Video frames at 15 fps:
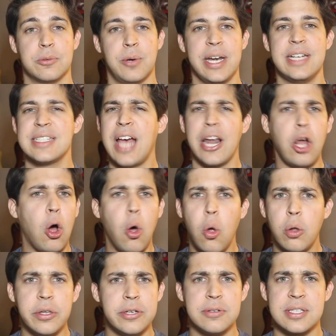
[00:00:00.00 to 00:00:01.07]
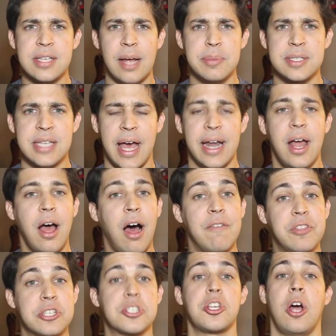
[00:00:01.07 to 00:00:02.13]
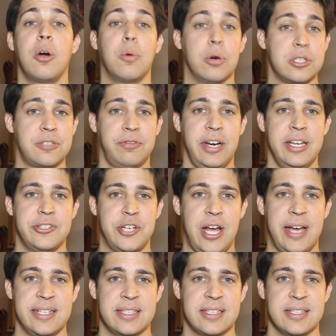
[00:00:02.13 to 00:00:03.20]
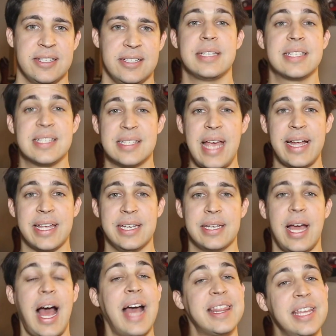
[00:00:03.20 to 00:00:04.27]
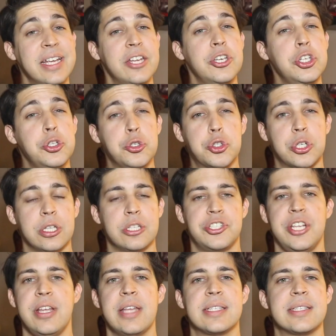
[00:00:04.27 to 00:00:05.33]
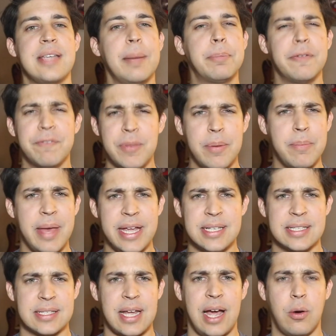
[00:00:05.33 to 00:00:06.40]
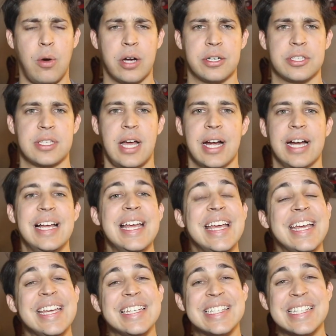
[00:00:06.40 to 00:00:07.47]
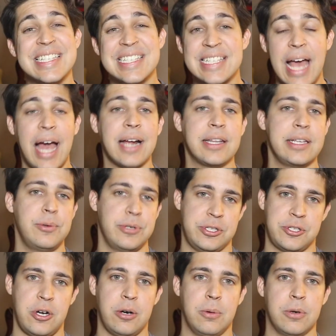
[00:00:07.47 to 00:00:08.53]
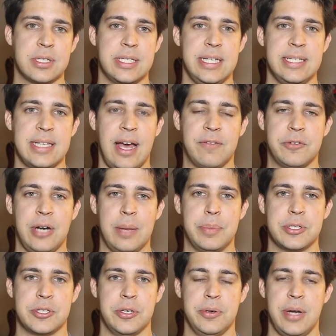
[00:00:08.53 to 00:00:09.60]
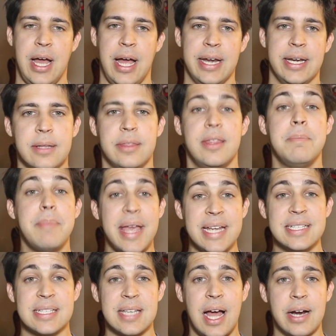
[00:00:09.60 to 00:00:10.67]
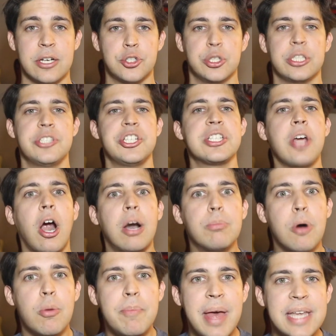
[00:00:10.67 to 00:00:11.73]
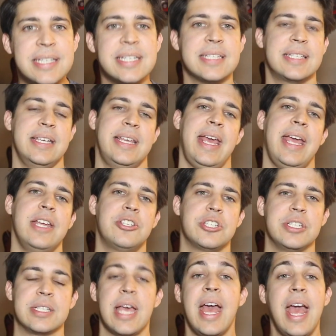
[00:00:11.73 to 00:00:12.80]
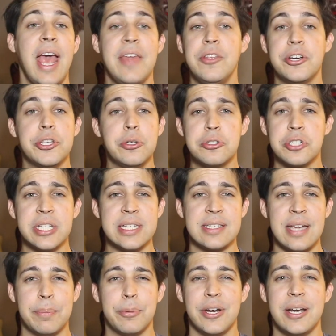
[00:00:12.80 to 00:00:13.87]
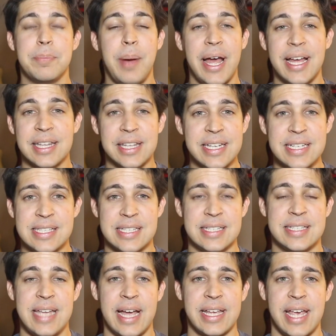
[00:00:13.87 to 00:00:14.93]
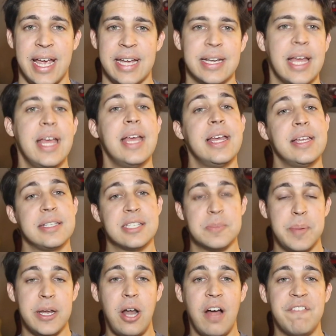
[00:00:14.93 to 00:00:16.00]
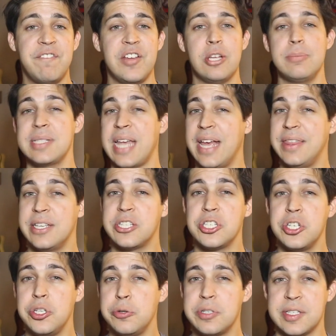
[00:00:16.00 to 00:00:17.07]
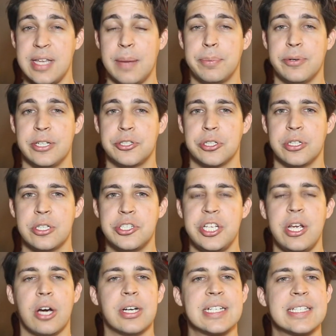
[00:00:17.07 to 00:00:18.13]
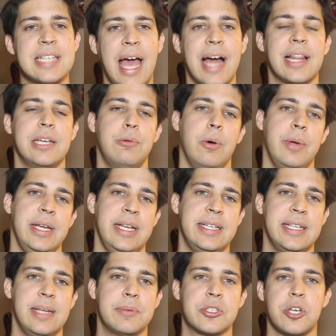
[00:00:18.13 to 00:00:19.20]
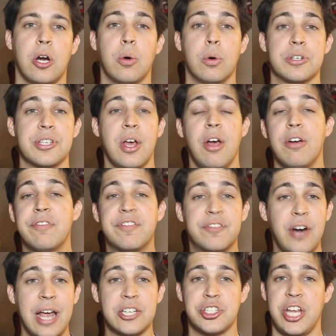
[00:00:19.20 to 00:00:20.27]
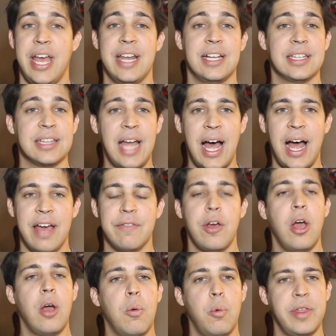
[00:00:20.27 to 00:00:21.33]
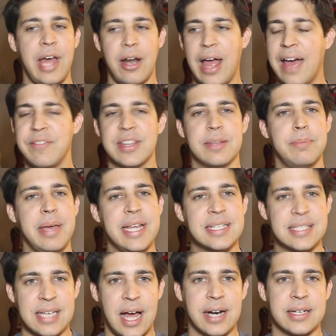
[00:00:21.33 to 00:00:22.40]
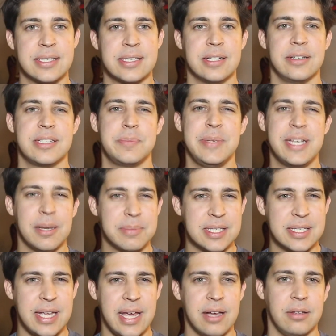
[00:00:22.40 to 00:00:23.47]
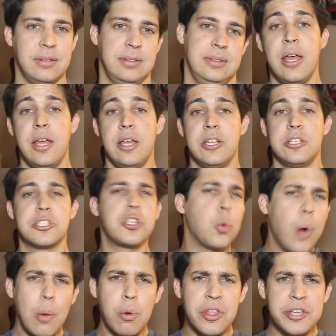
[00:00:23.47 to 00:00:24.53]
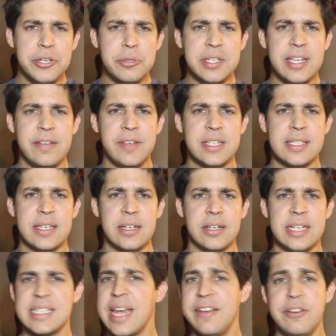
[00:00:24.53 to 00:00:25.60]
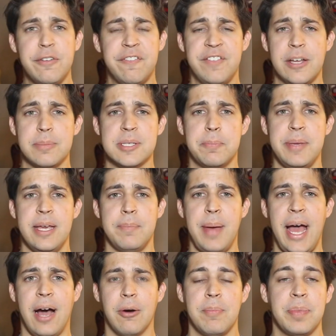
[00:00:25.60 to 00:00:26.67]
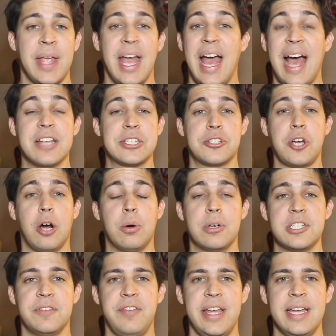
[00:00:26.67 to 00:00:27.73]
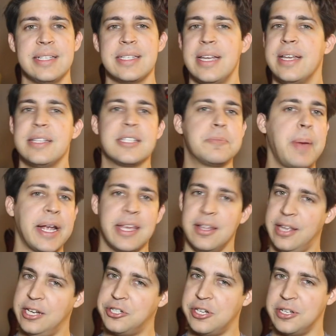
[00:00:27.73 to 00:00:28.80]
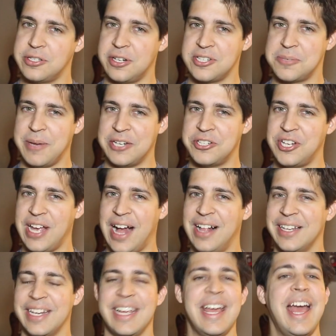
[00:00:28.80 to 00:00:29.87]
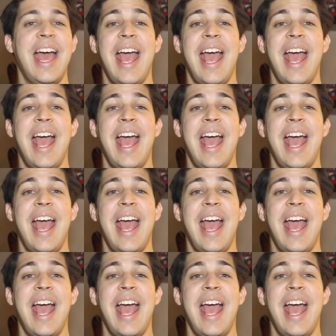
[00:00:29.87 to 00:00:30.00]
the reins on a whole new subset of the Star Wars franchise. Second, I think a new trilogy, separate from the main Skywalker saga, is exactly what Star Wars needs after Episode 9. The main saga trilogies are momentous occasions, and they're usually separated by at least a decade. Spin-off films and this new separate trilogy are exactly what we need to keep Star Wars fresh and alive without having the main saga series become stale. So what will the new TV series and new films be about? As Star Wars fans, speculation is our speciality.